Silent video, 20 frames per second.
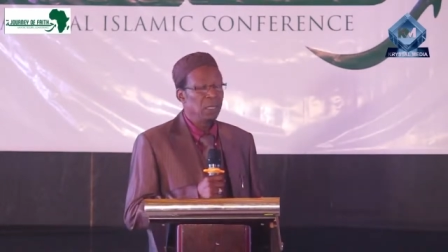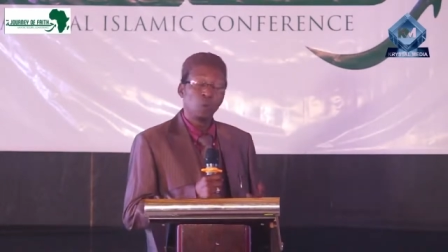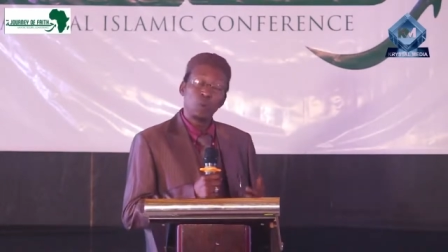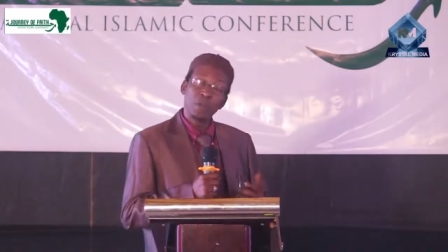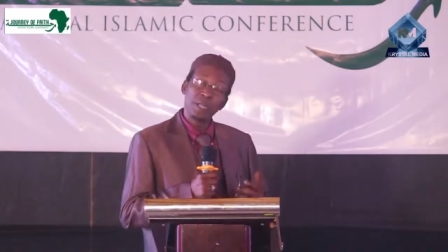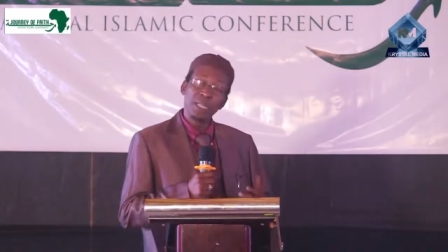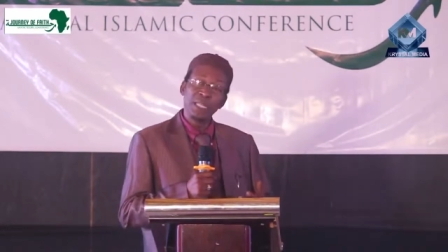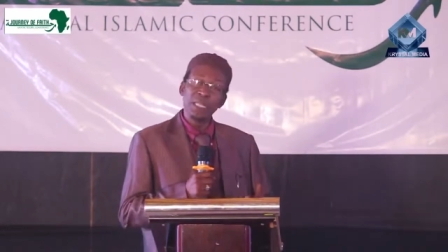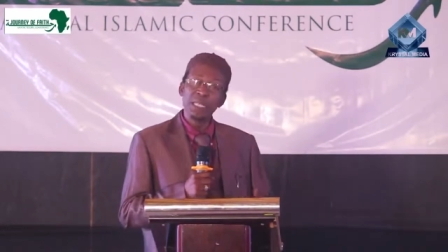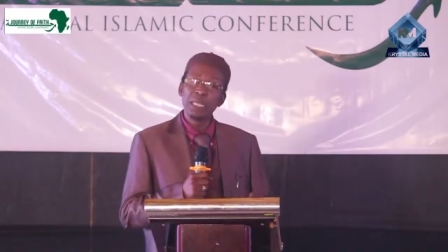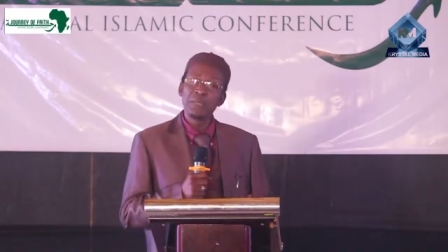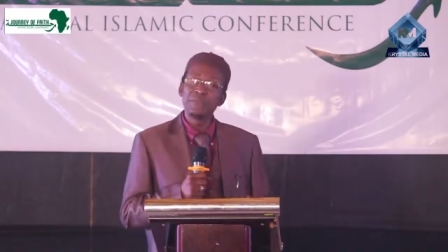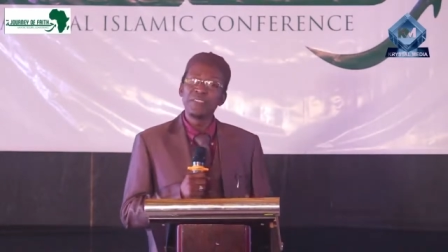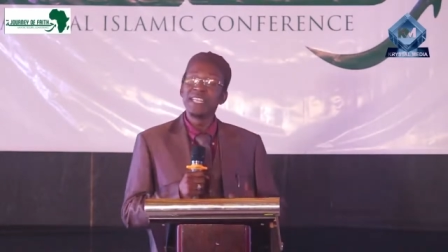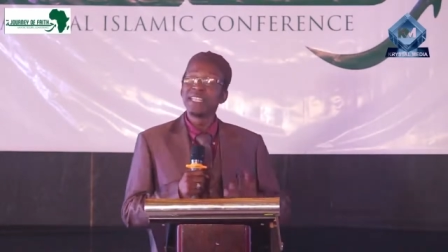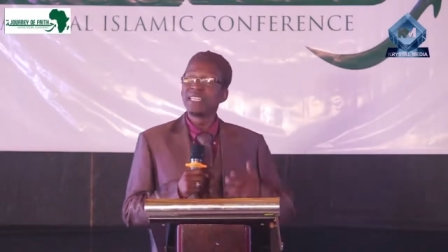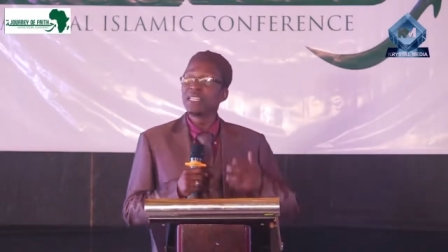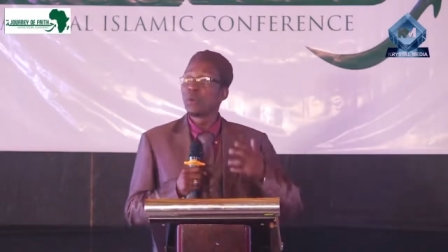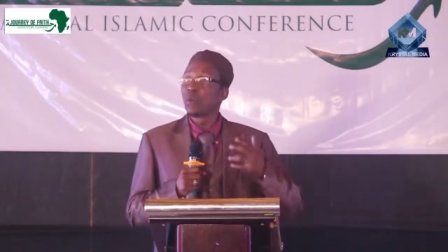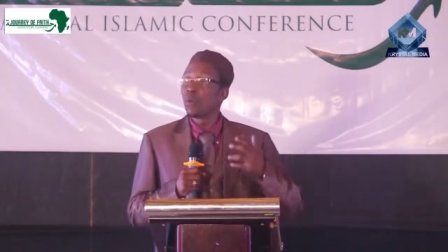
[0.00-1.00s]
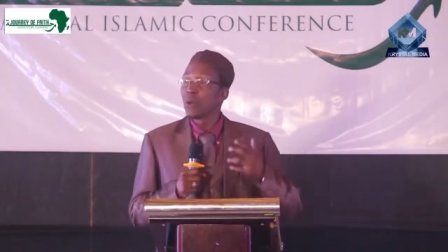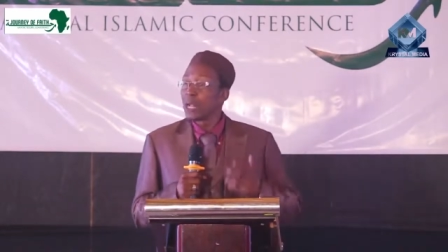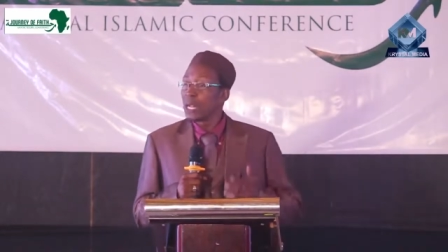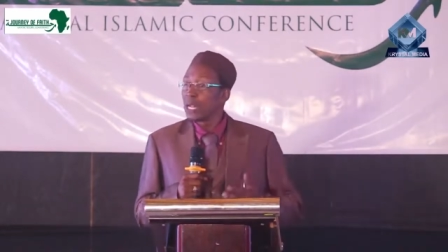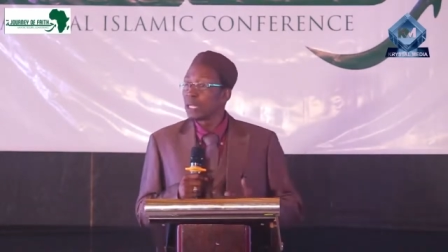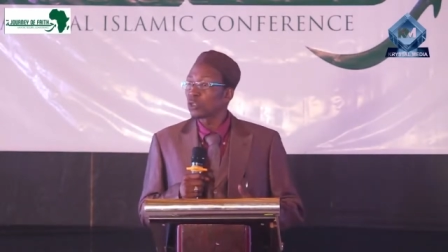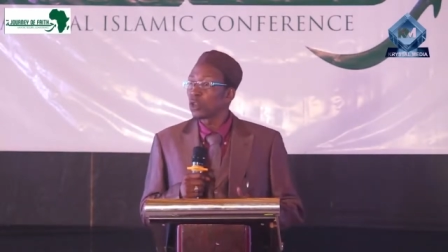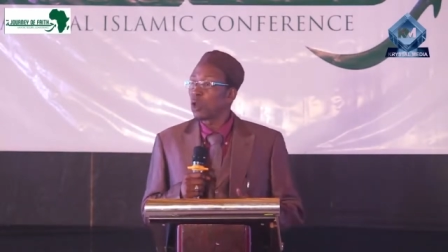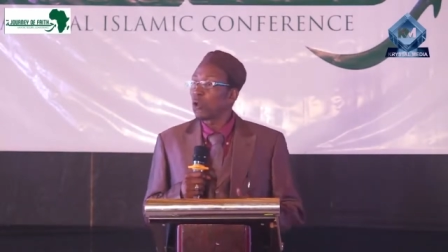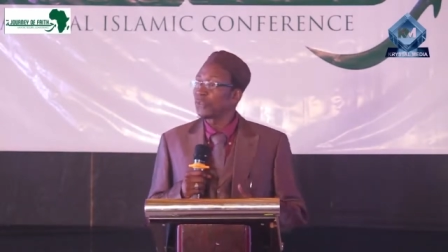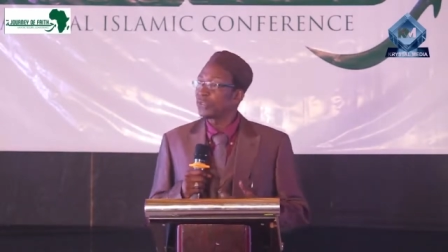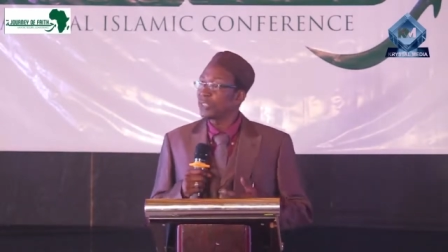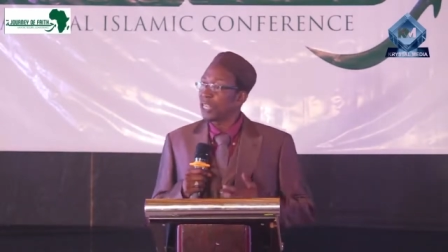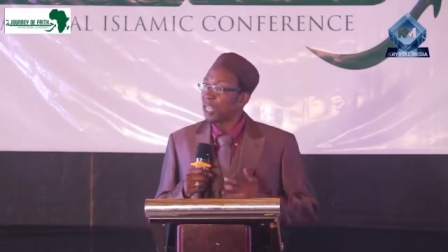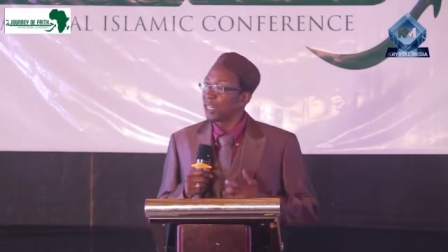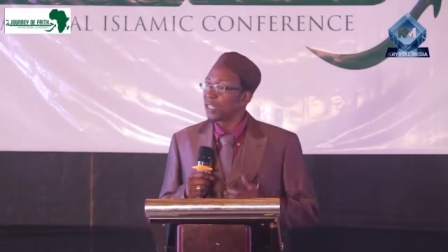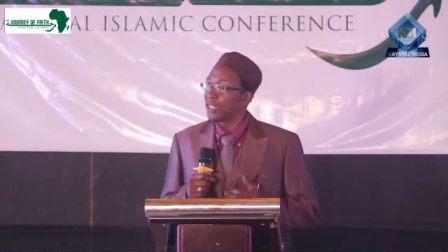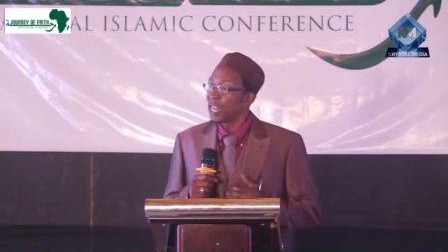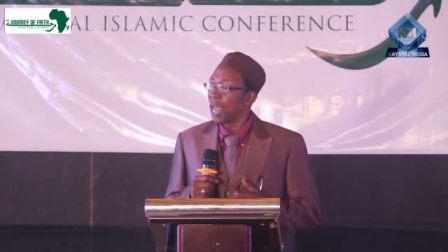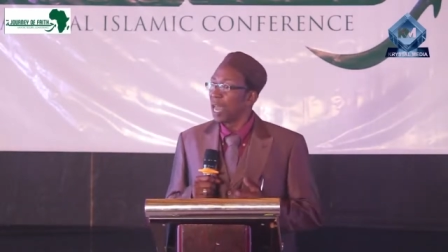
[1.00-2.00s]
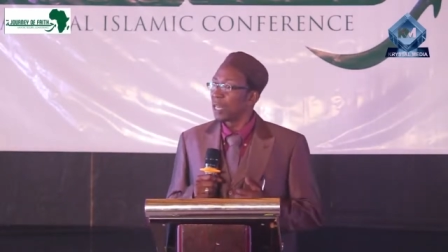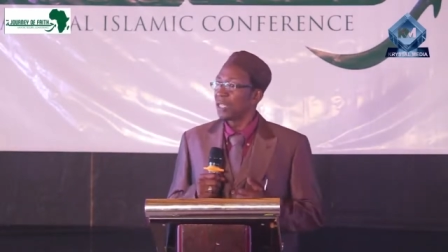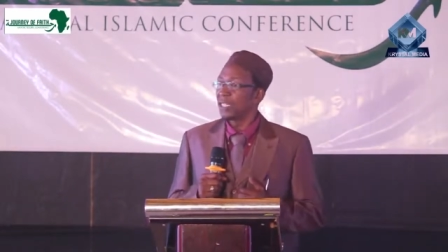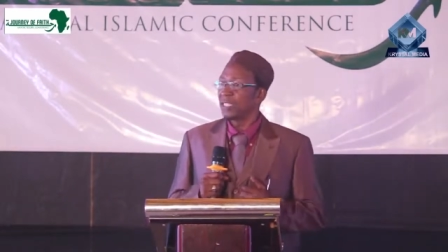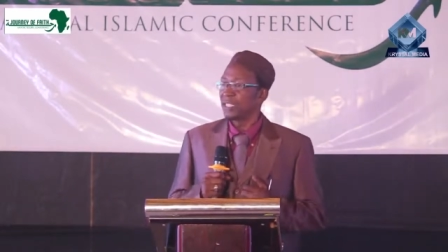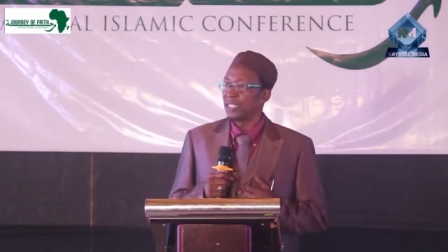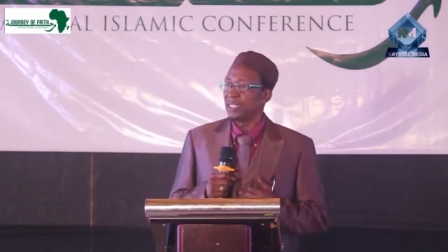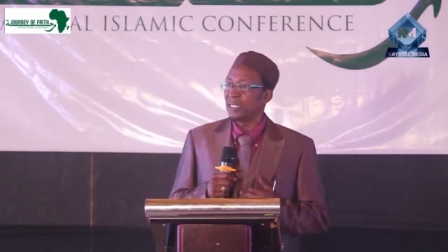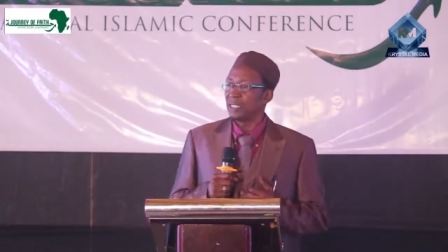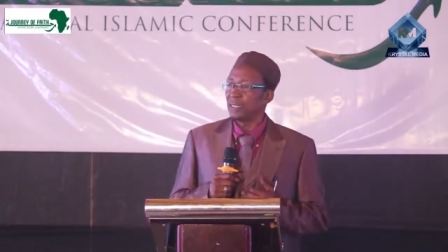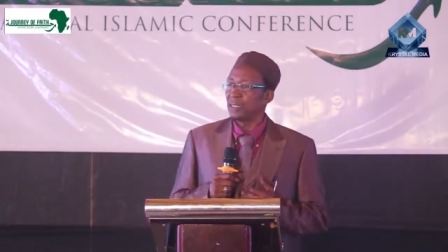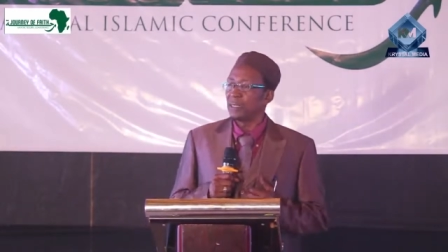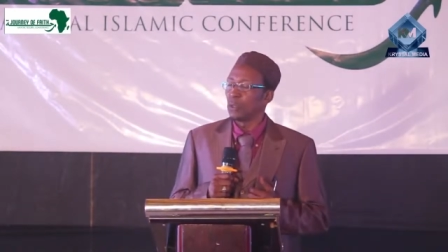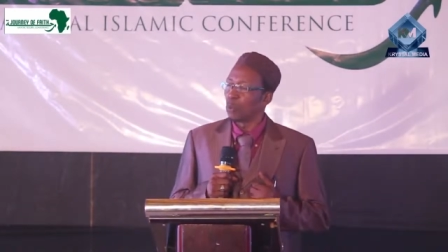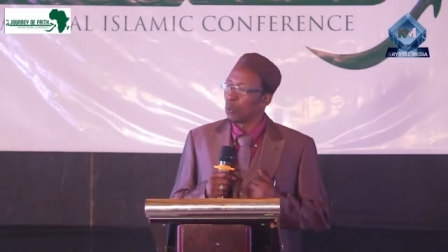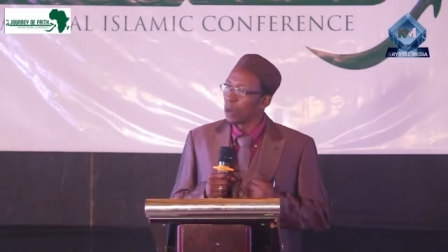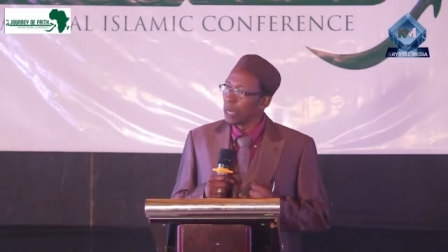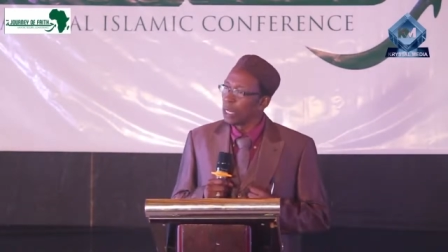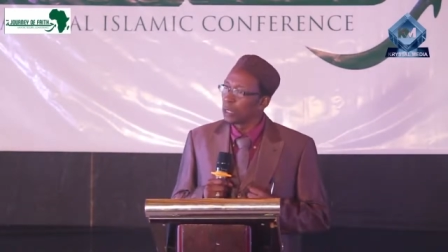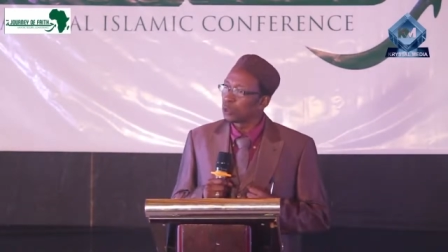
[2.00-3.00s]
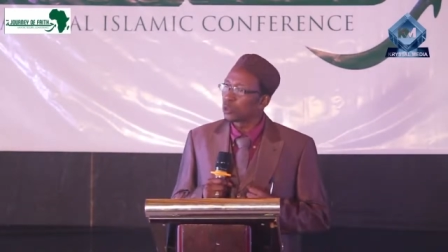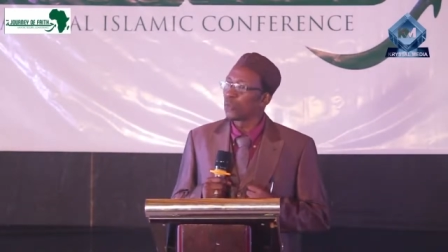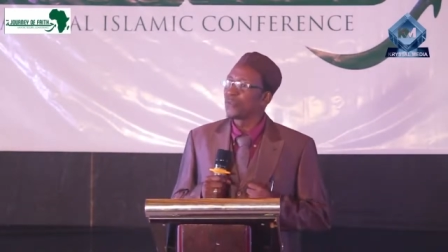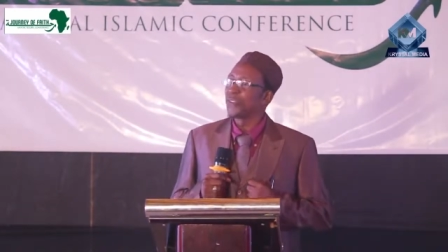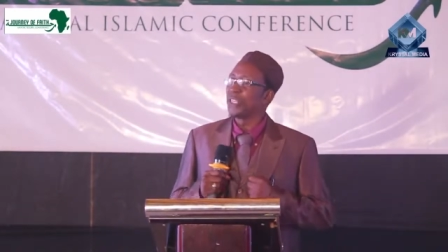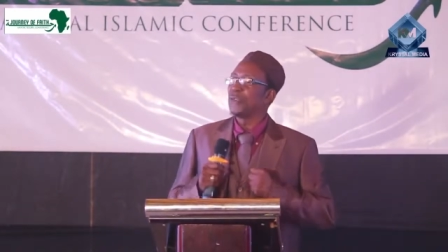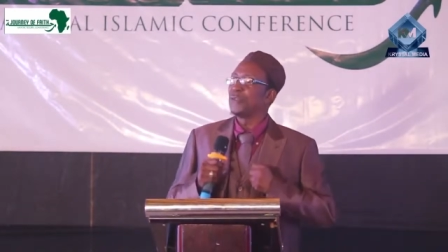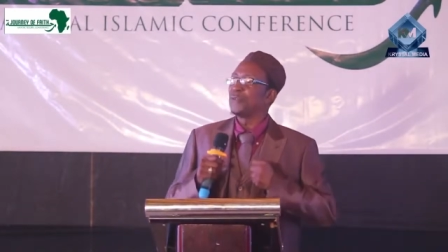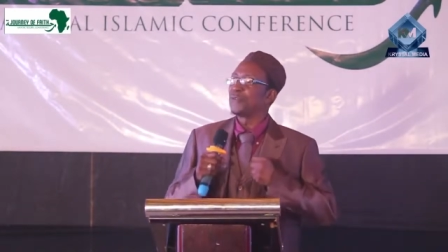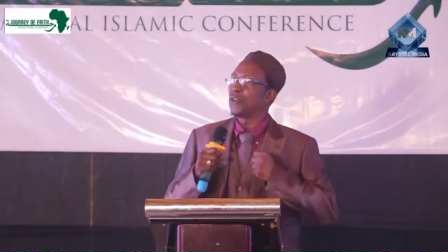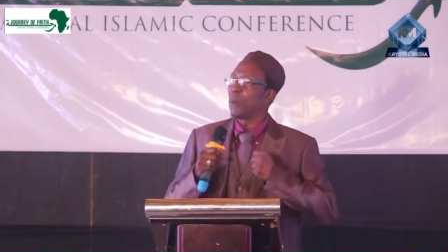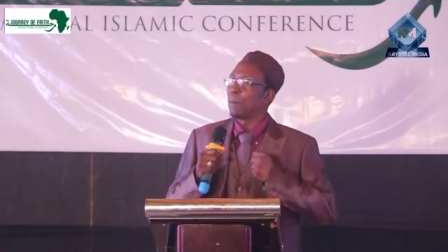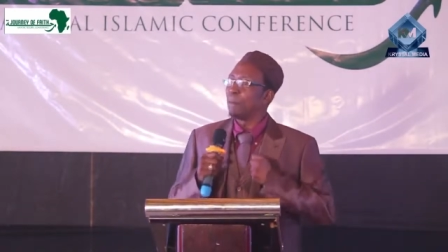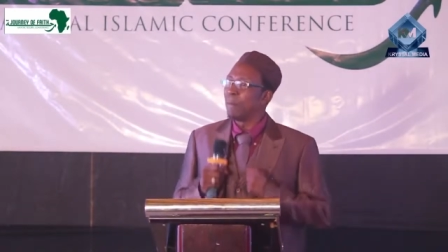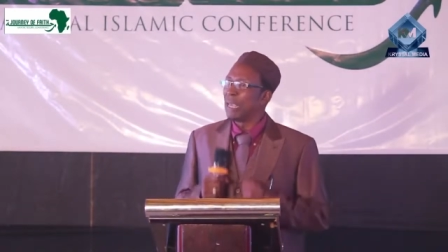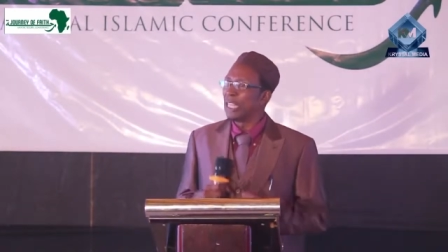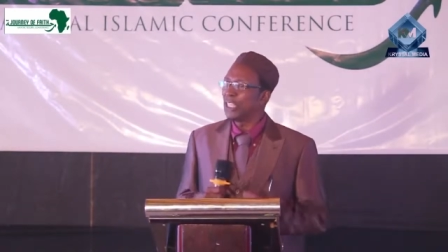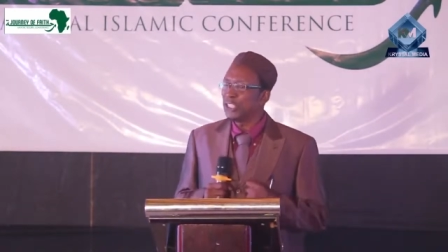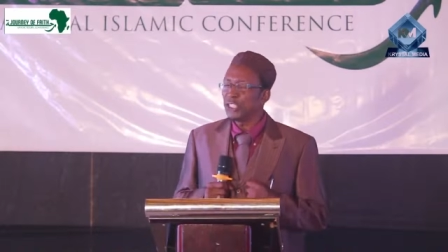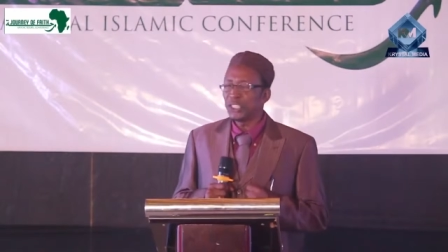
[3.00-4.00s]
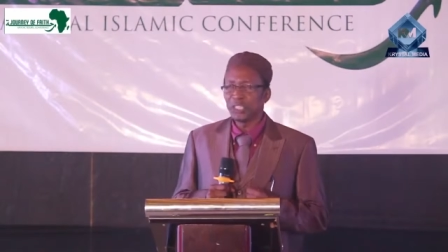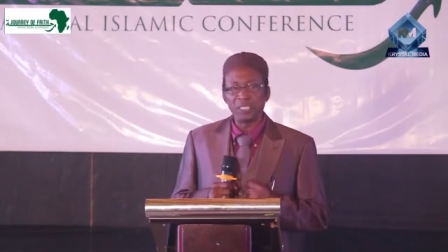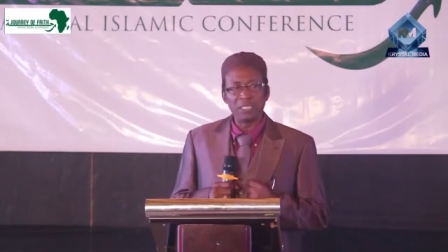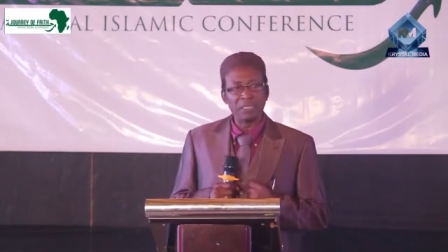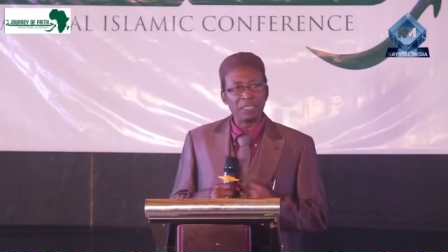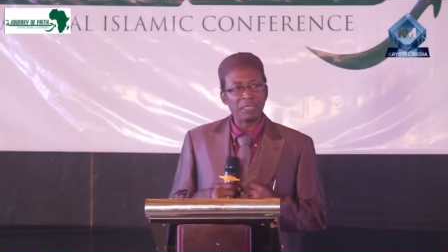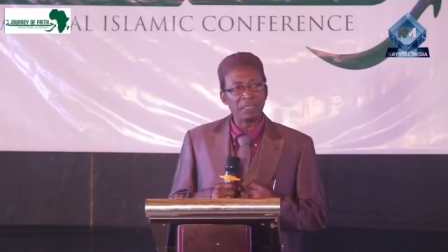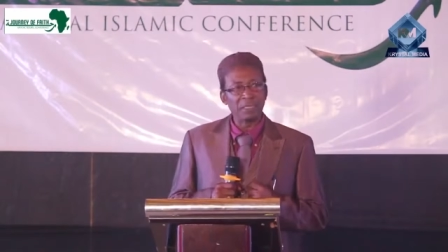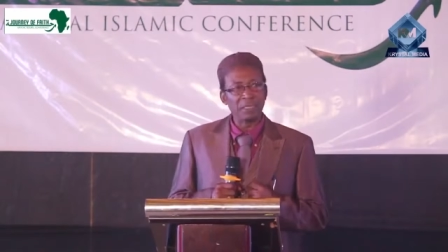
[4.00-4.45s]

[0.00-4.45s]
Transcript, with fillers: We live in the world of technology, the world of information.